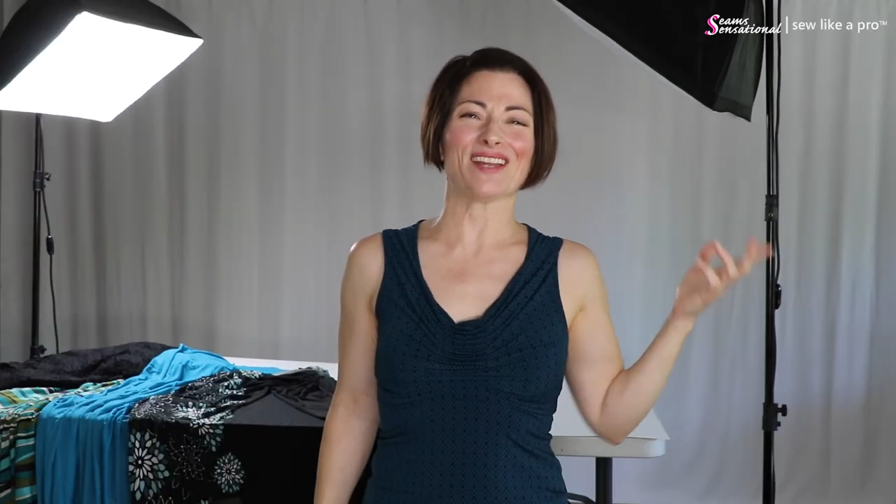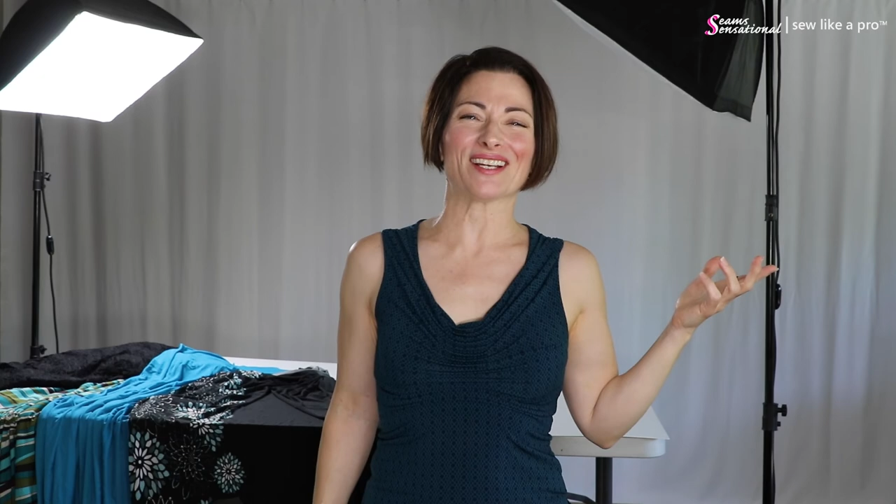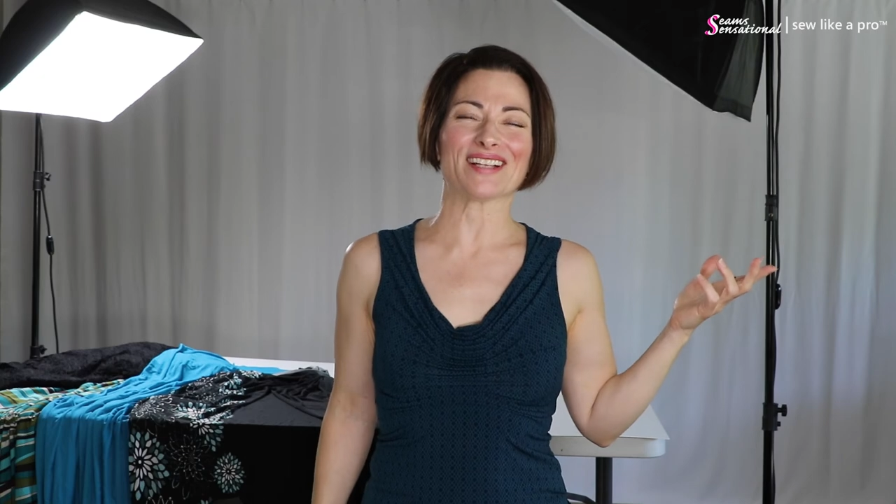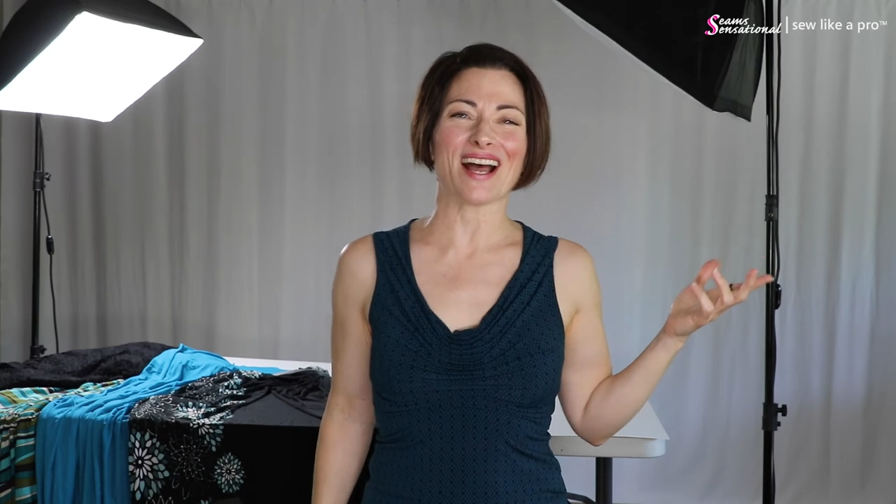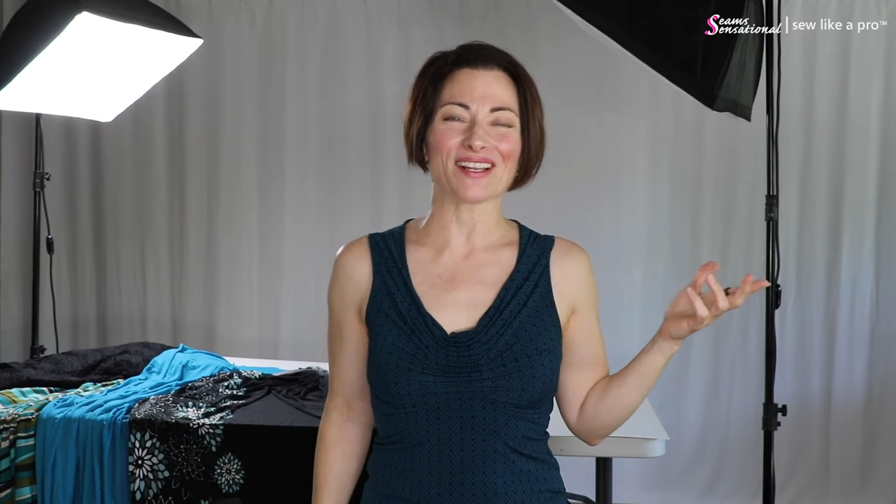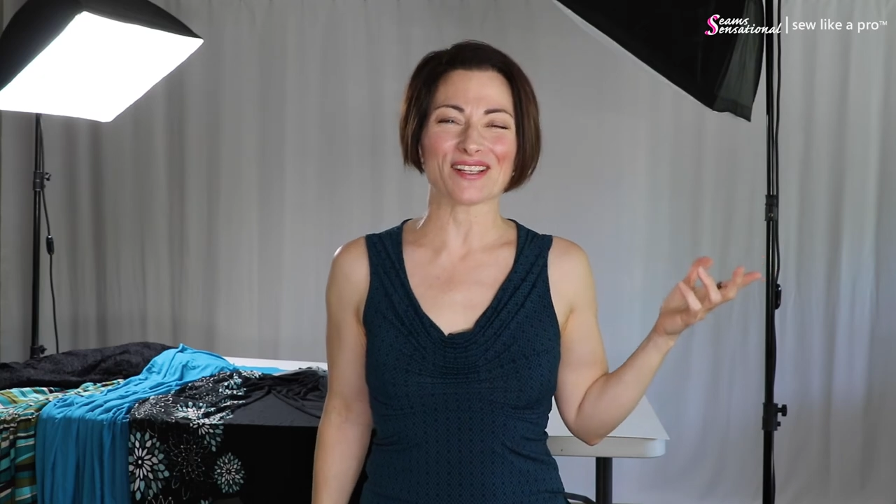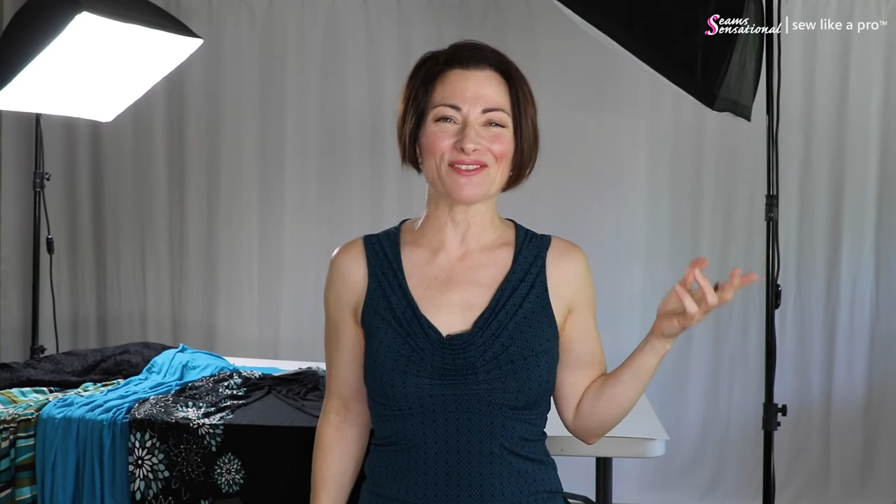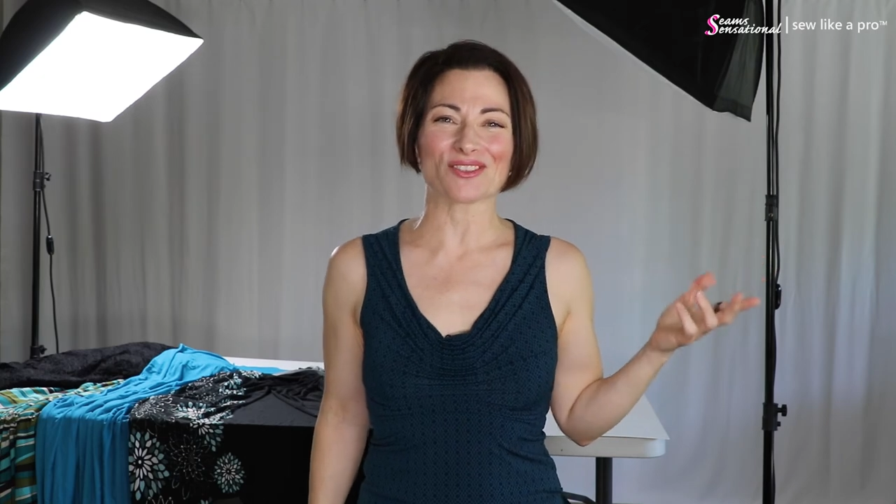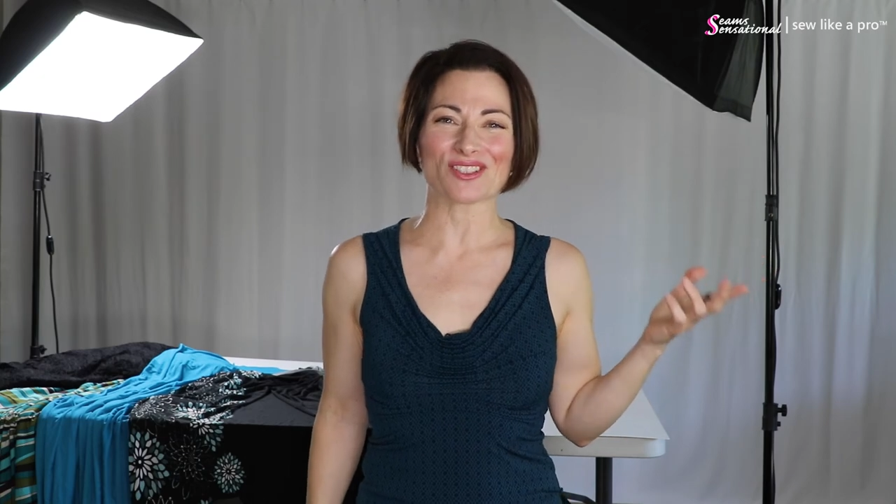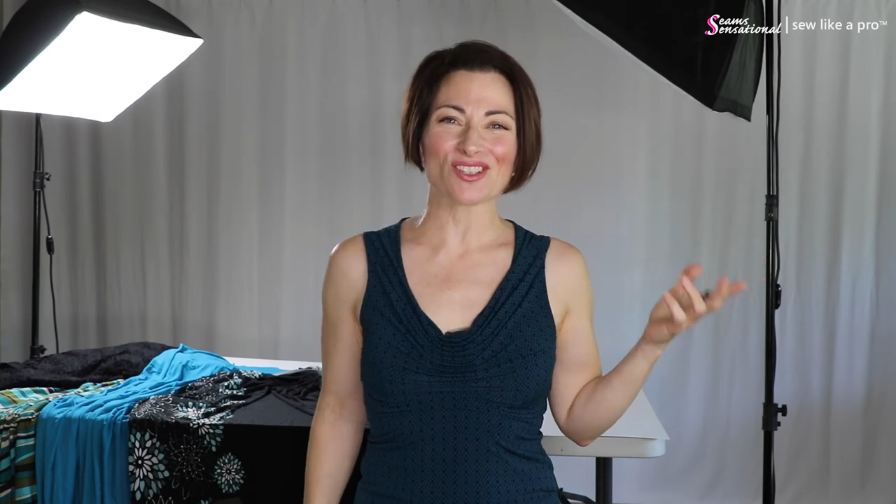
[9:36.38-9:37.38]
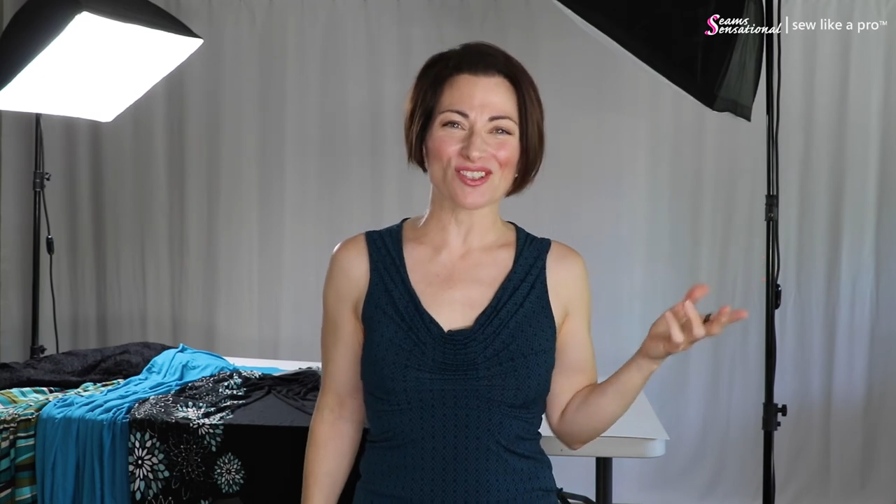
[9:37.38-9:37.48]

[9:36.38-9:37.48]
Figure out if you're a